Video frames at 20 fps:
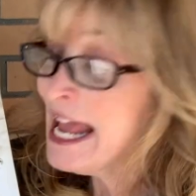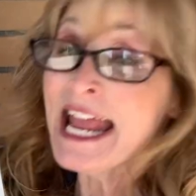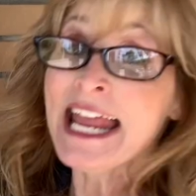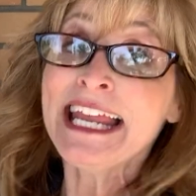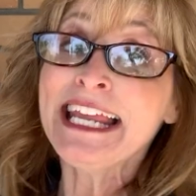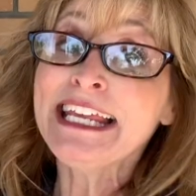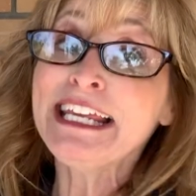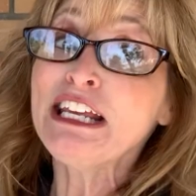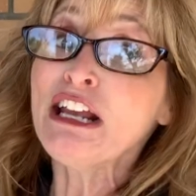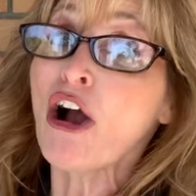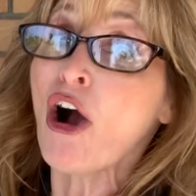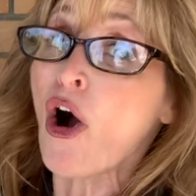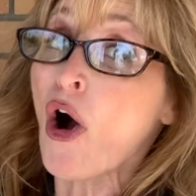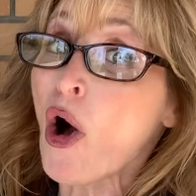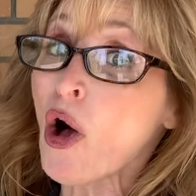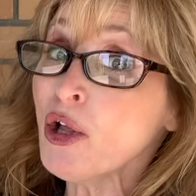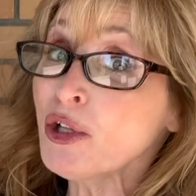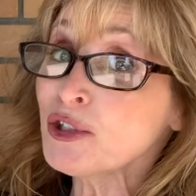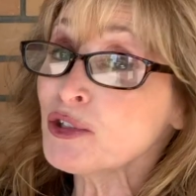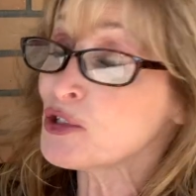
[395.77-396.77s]
He
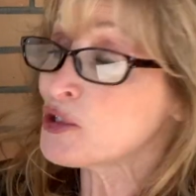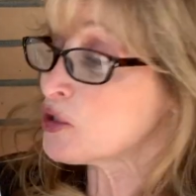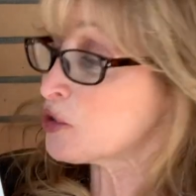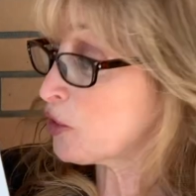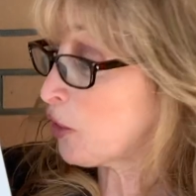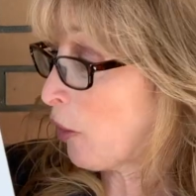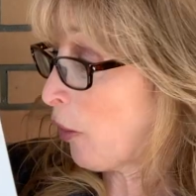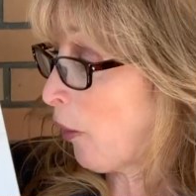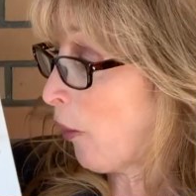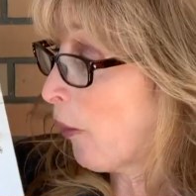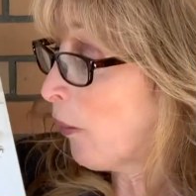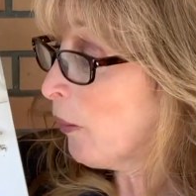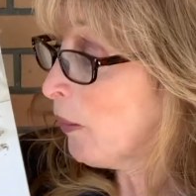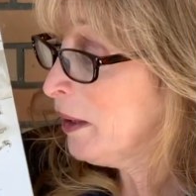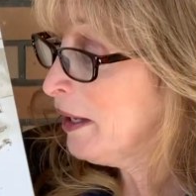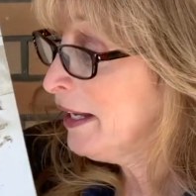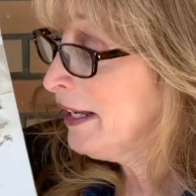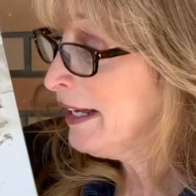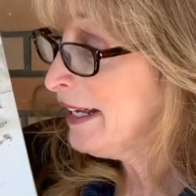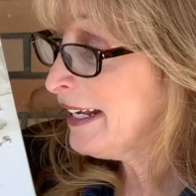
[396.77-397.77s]
also
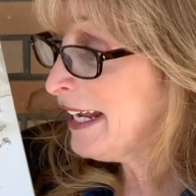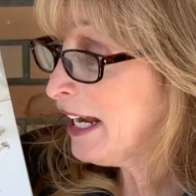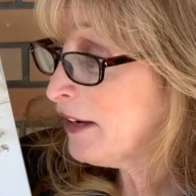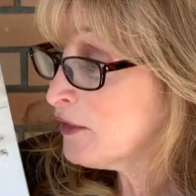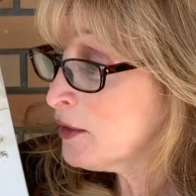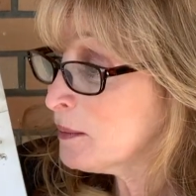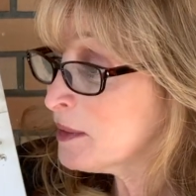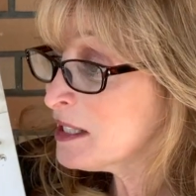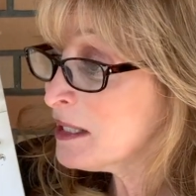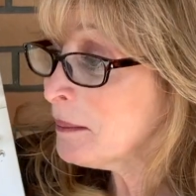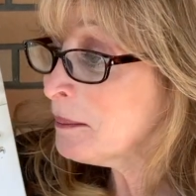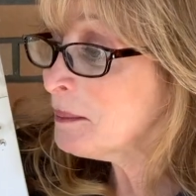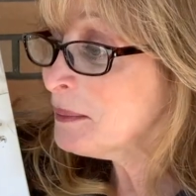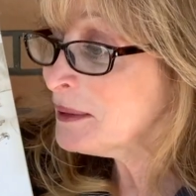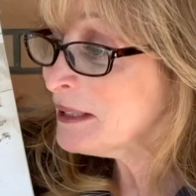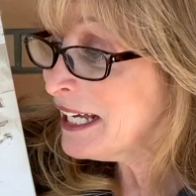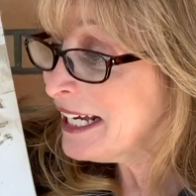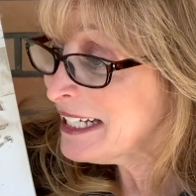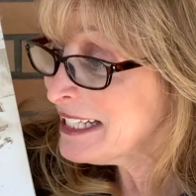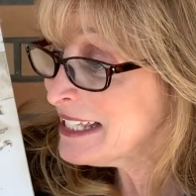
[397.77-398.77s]
gave them some
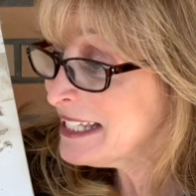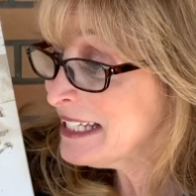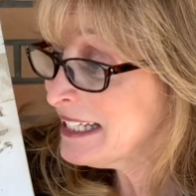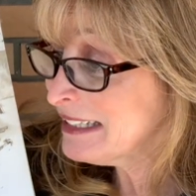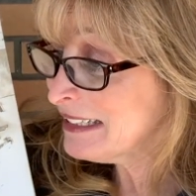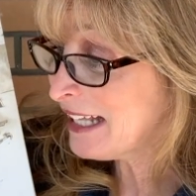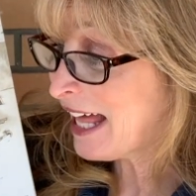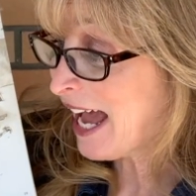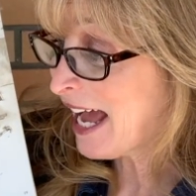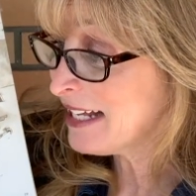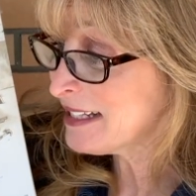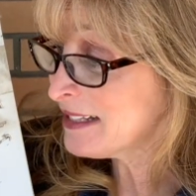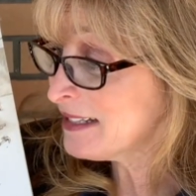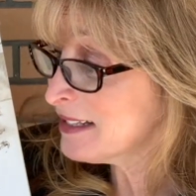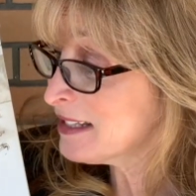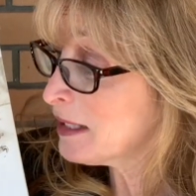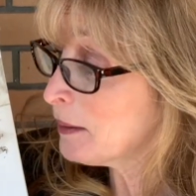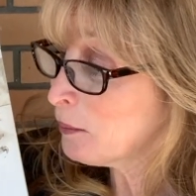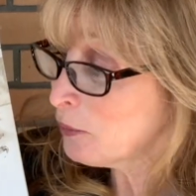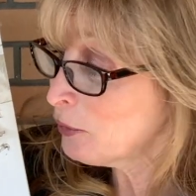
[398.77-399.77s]
plexiglass and
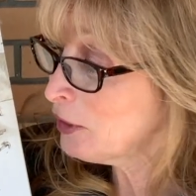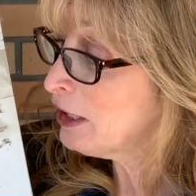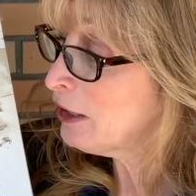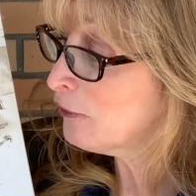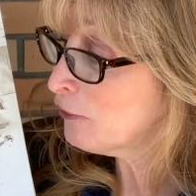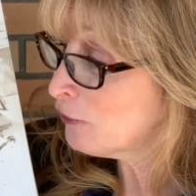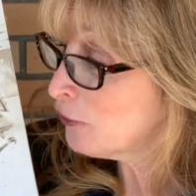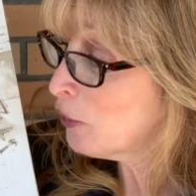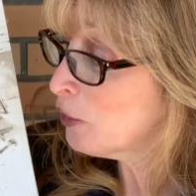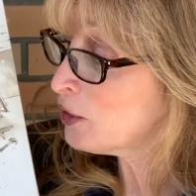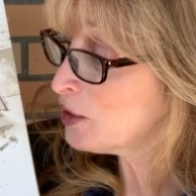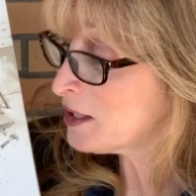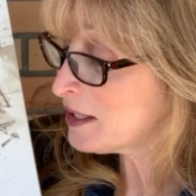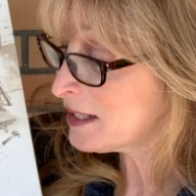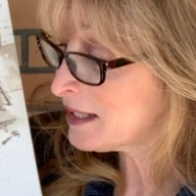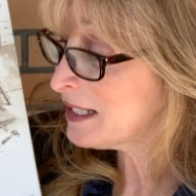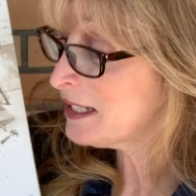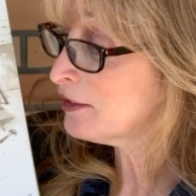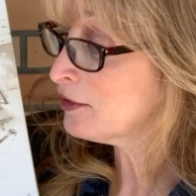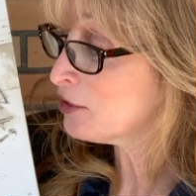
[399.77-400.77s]
some reinforced
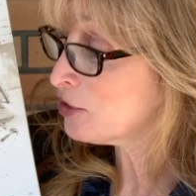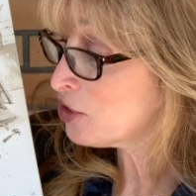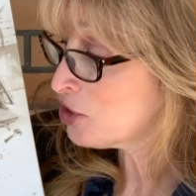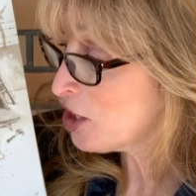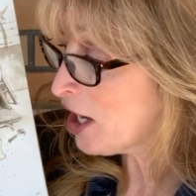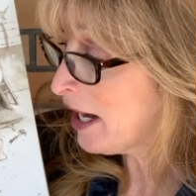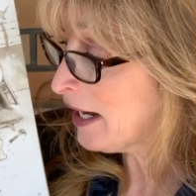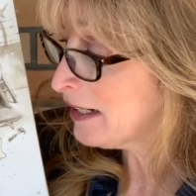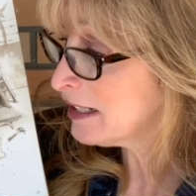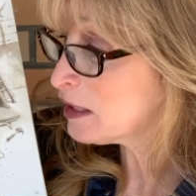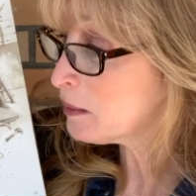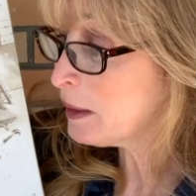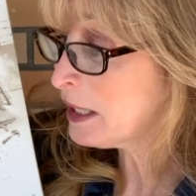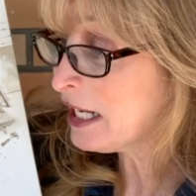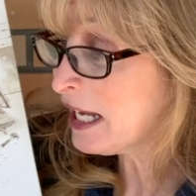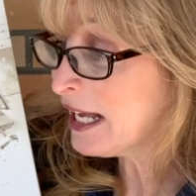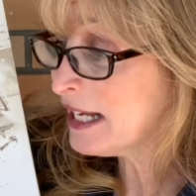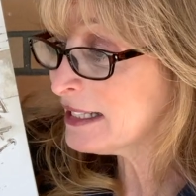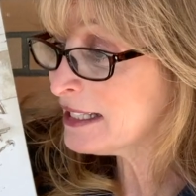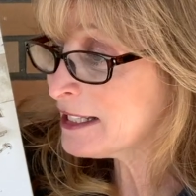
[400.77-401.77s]
steel chains
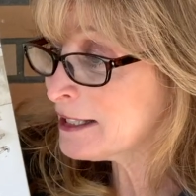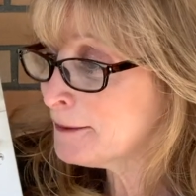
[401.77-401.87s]
because,